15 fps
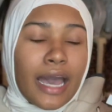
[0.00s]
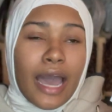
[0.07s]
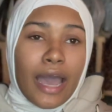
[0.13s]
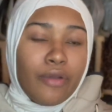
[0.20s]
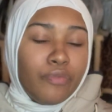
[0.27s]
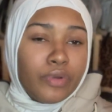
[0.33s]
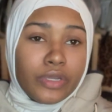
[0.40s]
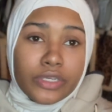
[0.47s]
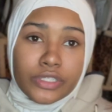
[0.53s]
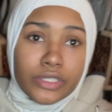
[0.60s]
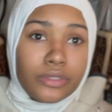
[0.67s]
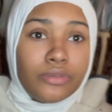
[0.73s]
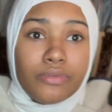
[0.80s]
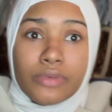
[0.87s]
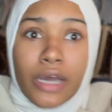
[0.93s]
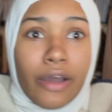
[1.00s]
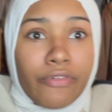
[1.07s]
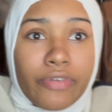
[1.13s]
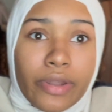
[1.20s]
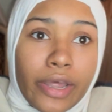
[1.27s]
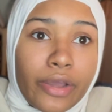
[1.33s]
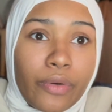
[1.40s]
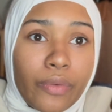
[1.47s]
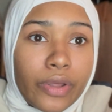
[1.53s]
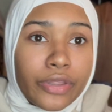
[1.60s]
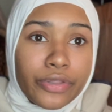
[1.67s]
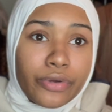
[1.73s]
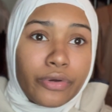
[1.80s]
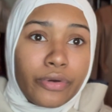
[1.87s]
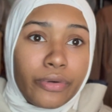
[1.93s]
I really just do not feel like going
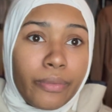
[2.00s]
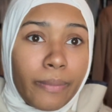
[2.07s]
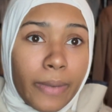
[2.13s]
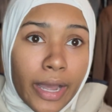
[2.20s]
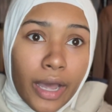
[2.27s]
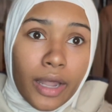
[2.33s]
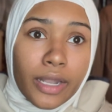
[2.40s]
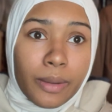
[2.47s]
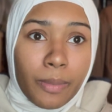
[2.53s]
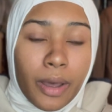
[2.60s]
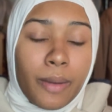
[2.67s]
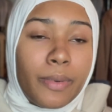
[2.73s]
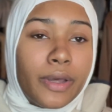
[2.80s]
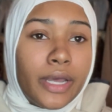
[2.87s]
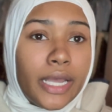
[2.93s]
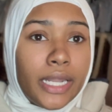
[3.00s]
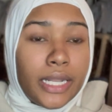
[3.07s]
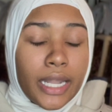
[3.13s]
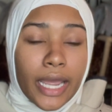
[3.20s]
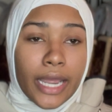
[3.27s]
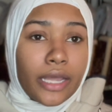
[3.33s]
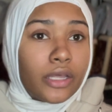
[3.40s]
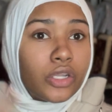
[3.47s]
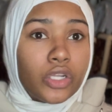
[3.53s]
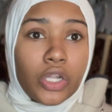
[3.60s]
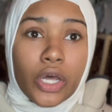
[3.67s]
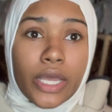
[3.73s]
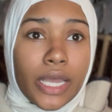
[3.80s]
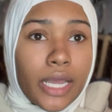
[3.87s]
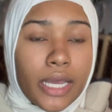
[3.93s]
through my Alibaba and like
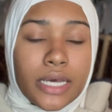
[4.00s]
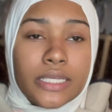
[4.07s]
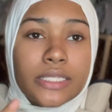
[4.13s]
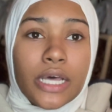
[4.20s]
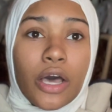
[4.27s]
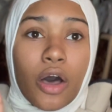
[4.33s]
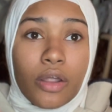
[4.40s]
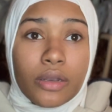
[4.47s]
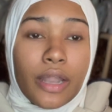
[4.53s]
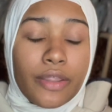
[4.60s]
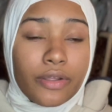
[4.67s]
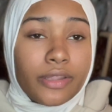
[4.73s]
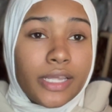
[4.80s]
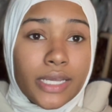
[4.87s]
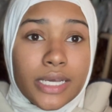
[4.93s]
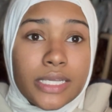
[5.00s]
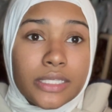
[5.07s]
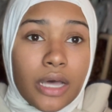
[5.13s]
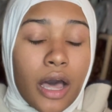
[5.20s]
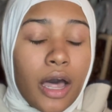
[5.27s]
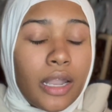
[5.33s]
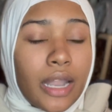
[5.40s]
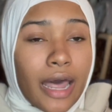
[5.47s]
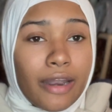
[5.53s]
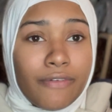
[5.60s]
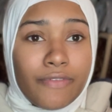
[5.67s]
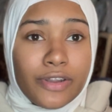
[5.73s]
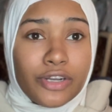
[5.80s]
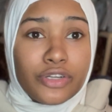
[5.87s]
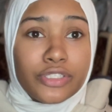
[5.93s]
looking, because another thing is a lot of
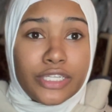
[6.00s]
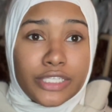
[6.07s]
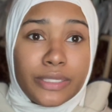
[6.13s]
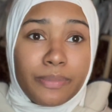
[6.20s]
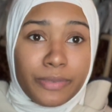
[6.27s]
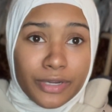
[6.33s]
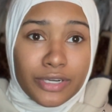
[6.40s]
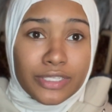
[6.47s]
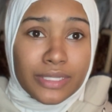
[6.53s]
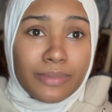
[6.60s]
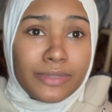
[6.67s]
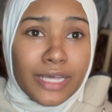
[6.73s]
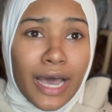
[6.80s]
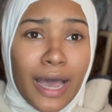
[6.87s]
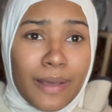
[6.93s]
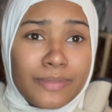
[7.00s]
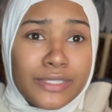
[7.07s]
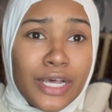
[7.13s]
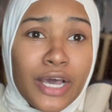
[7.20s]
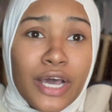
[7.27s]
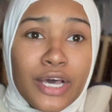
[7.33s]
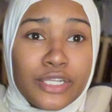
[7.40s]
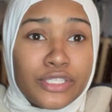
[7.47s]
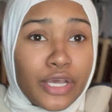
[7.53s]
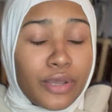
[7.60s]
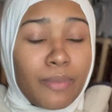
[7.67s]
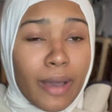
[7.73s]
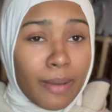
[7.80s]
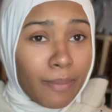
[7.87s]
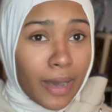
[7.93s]
vendors disappear sometimes. So you
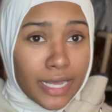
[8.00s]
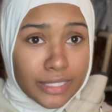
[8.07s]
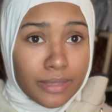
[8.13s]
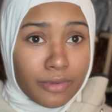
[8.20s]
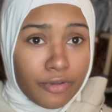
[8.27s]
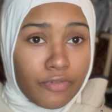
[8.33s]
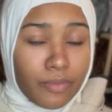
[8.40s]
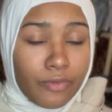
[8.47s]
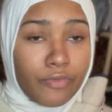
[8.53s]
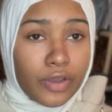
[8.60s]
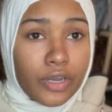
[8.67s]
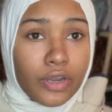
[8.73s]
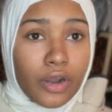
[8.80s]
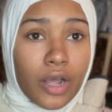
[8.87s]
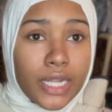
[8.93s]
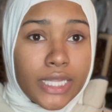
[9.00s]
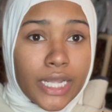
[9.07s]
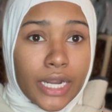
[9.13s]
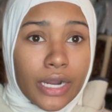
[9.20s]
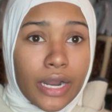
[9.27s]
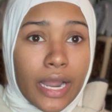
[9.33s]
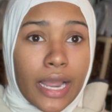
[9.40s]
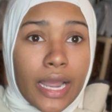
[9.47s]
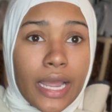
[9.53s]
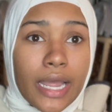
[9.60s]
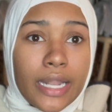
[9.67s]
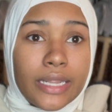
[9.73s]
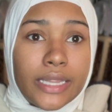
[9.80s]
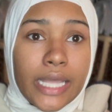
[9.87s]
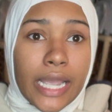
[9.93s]
might buy something from a vendor on there
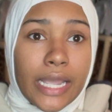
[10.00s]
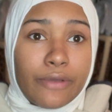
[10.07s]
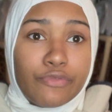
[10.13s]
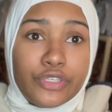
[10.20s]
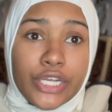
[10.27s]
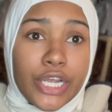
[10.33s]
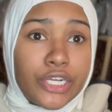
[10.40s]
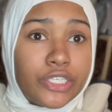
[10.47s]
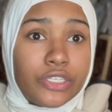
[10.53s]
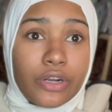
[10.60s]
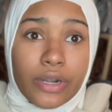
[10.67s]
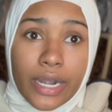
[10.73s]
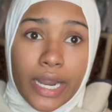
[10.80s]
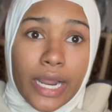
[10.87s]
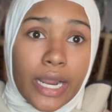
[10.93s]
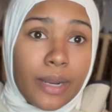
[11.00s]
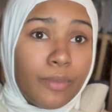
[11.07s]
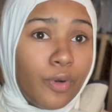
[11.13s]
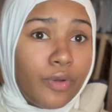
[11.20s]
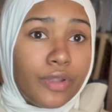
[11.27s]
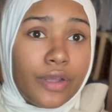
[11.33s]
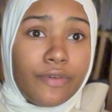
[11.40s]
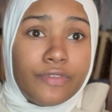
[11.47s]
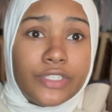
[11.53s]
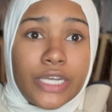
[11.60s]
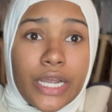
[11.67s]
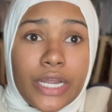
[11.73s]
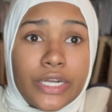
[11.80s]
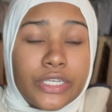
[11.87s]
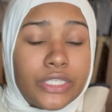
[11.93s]
and they've changed their name or they've
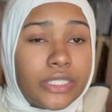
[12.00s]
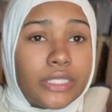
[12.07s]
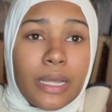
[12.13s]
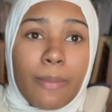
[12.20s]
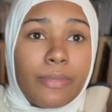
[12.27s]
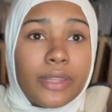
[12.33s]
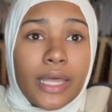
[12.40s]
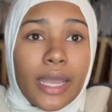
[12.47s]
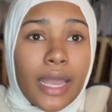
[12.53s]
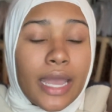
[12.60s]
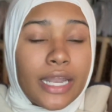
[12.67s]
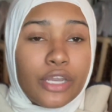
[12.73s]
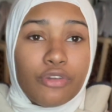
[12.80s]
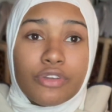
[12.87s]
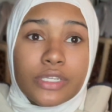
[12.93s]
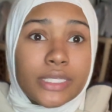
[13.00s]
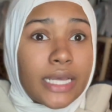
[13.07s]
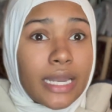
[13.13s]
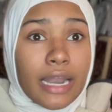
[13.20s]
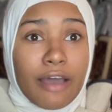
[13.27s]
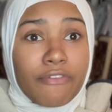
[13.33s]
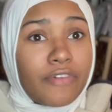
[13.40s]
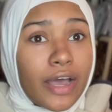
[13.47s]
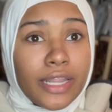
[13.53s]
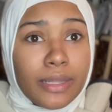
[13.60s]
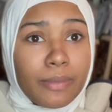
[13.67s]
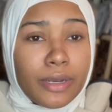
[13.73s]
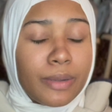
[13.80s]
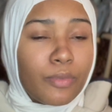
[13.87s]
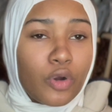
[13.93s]
changed something and you just cannot find them
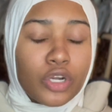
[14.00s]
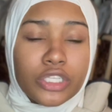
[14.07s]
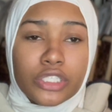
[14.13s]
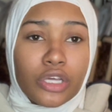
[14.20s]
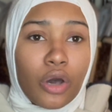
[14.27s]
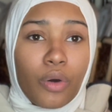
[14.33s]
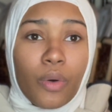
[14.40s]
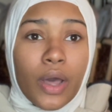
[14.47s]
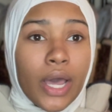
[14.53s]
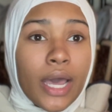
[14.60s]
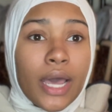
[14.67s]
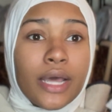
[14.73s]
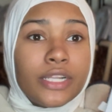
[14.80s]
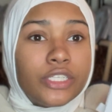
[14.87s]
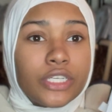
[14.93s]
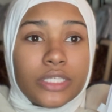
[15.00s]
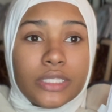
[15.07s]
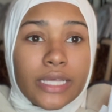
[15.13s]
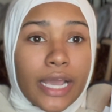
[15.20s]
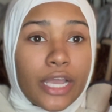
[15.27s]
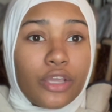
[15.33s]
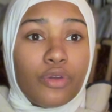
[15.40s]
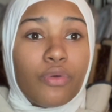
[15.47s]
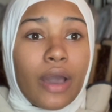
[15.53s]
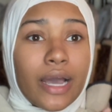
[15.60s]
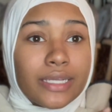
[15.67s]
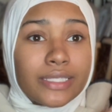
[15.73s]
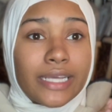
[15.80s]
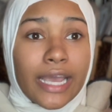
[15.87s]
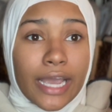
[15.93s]
anymore. So just saying, you
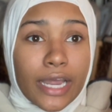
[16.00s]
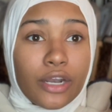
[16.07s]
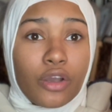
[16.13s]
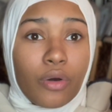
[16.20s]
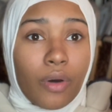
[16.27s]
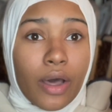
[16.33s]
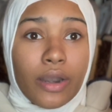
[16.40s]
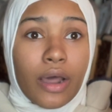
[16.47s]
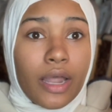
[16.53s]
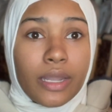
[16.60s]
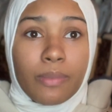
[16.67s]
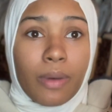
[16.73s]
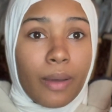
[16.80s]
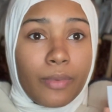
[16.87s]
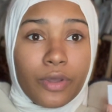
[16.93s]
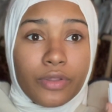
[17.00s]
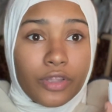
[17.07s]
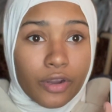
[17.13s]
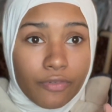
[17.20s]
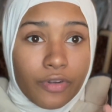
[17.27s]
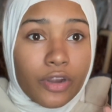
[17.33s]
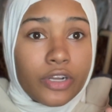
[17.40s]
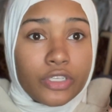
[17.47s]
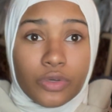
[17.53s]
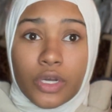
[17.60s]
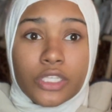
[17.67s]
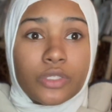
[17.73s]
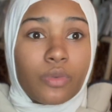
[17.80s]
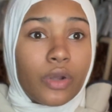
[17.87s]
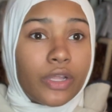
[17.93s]
guys can go on Alibaba. They're very
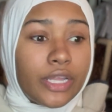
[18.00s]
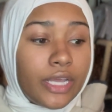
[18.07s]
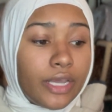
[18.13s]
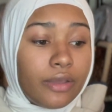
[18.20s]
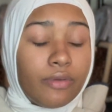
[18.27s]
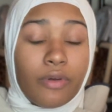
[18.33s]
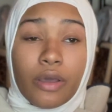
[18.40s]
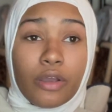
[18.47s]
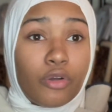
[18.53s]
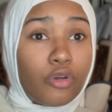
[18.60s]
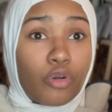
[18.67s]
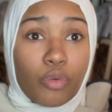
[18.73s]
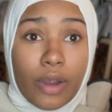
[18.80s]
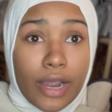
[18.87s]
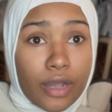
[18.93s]
trustworthy, great